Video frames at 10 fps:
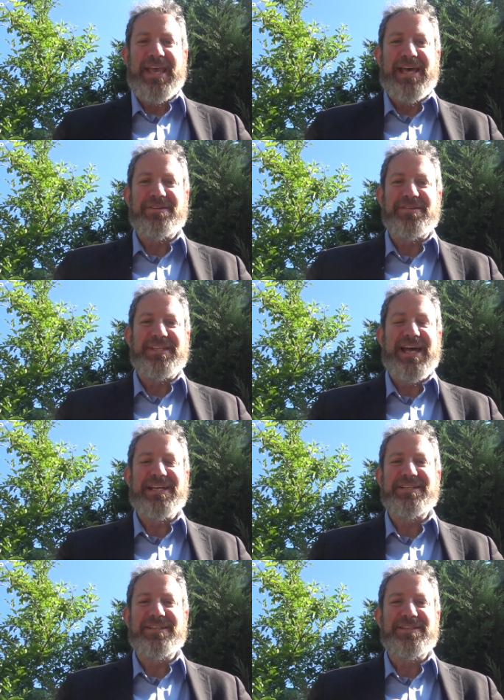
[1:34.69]
and they're
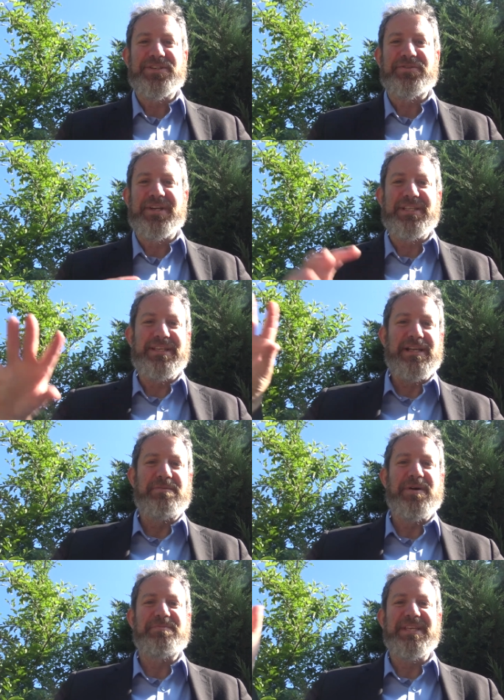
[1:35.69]
attached to the tree, and they
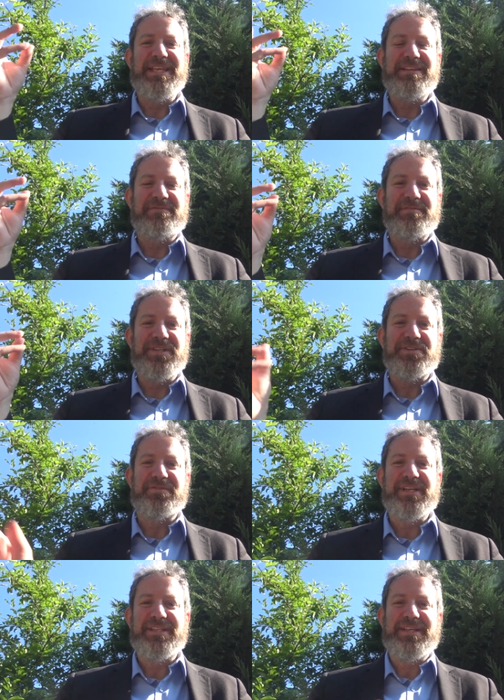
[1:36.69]
come up and they eat from the
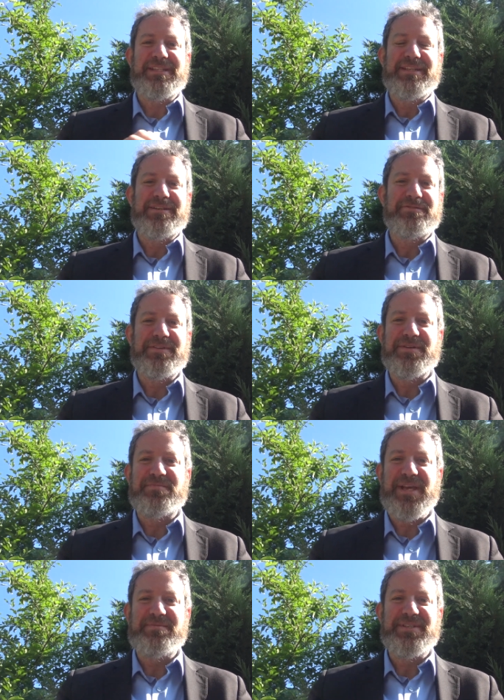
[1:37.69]
tree, and then they're, when their
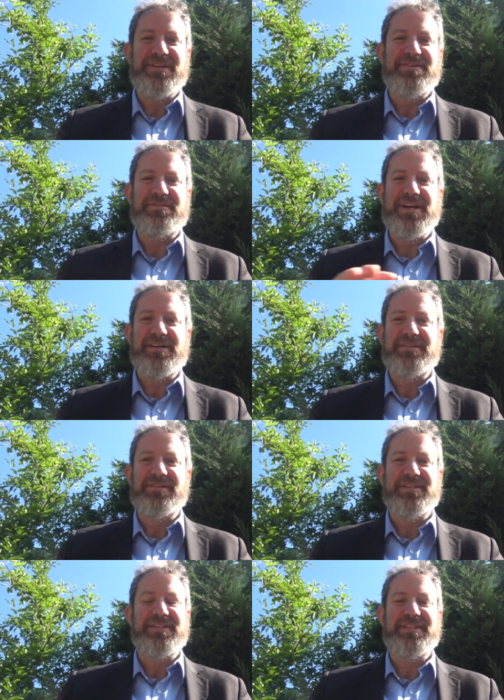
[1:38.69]
babies underground,
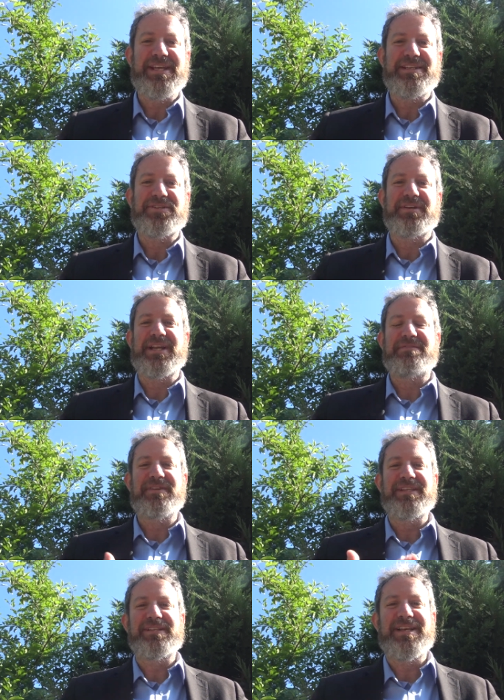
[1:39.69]
they sustain the tree. And I
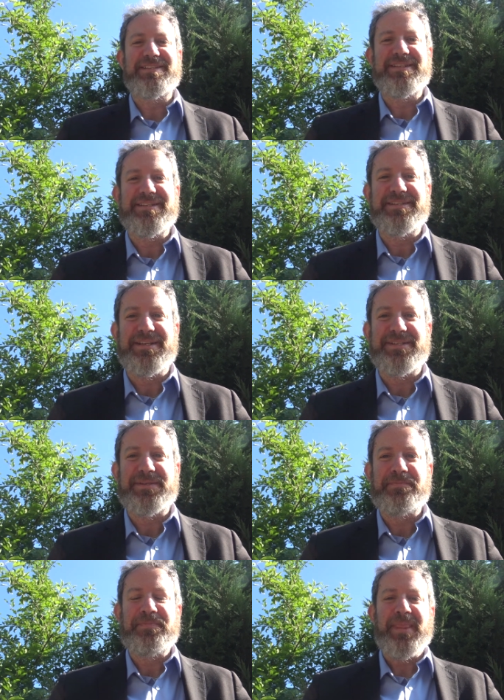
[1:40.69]
think the lesson is this.
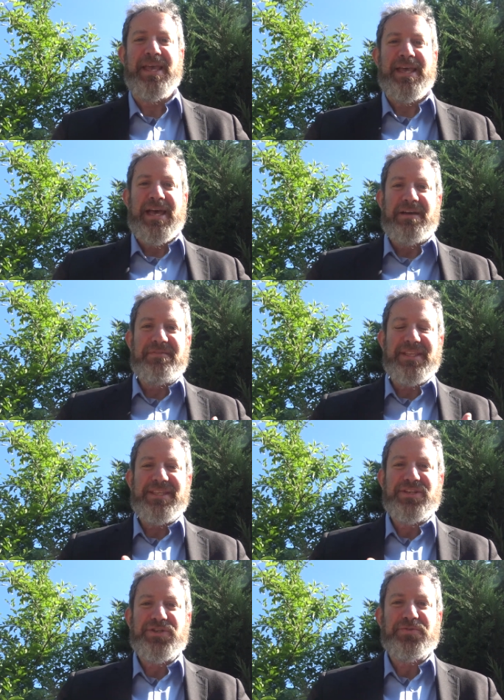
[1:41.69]
I think
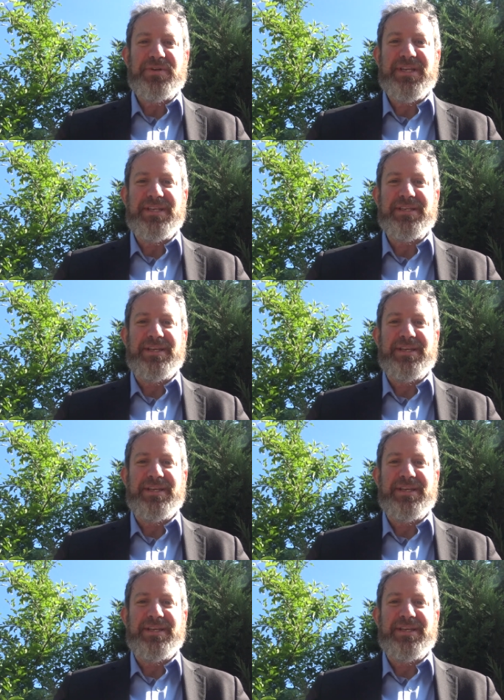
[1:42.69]
the tree